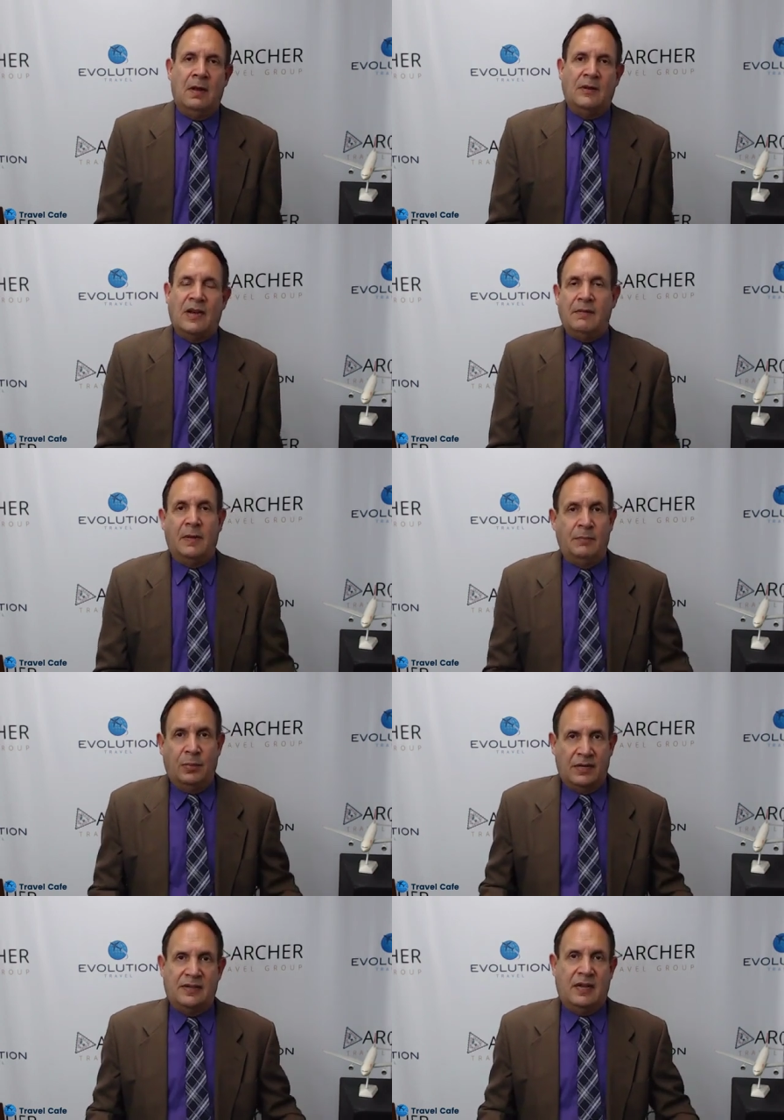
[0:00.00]
So everybody
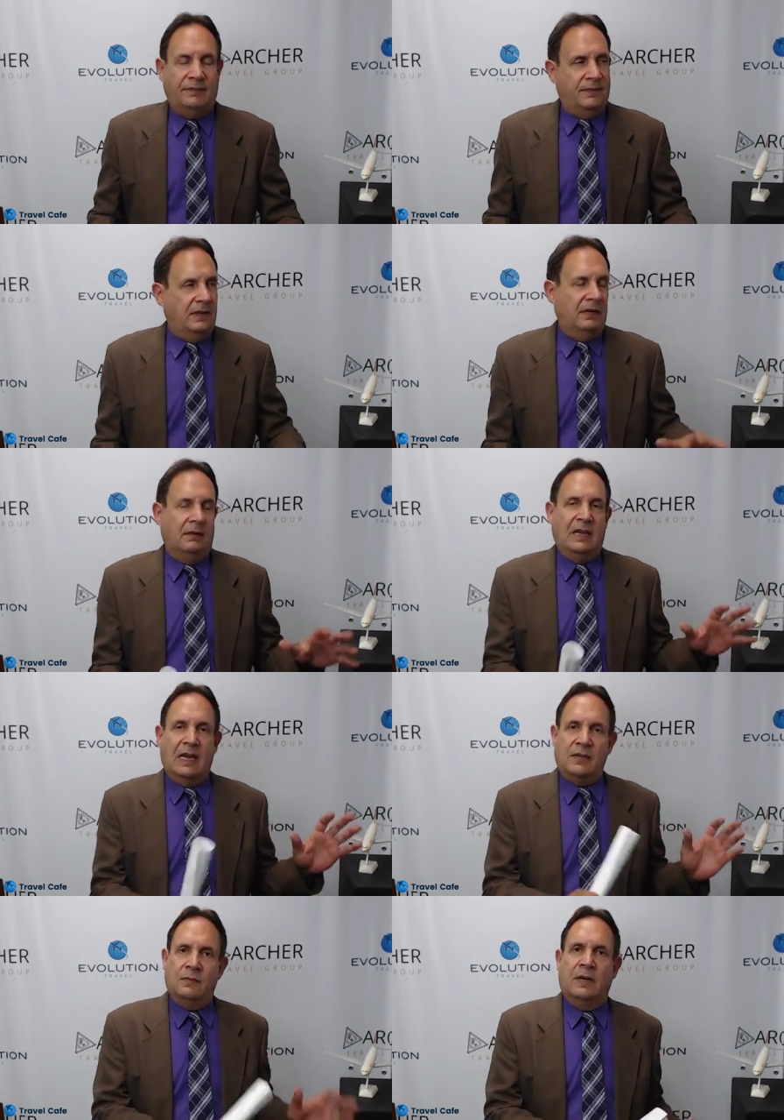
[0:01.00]
booked stuff, you know,
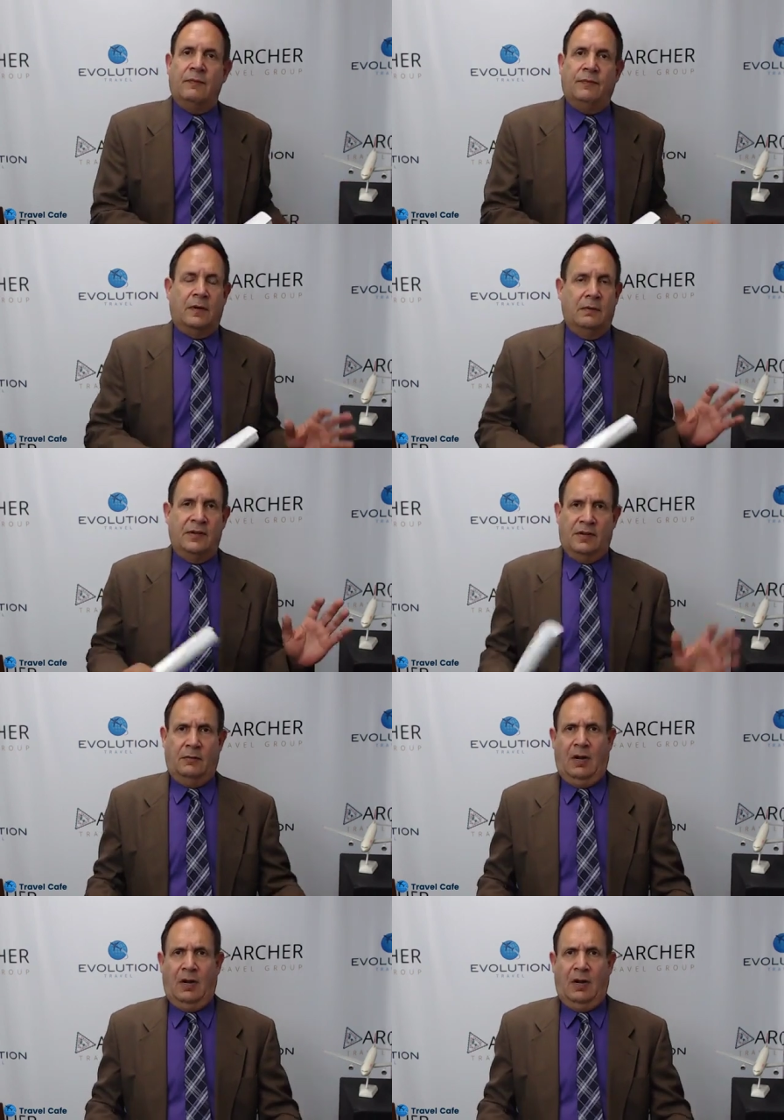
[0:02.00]
last winter for going summer.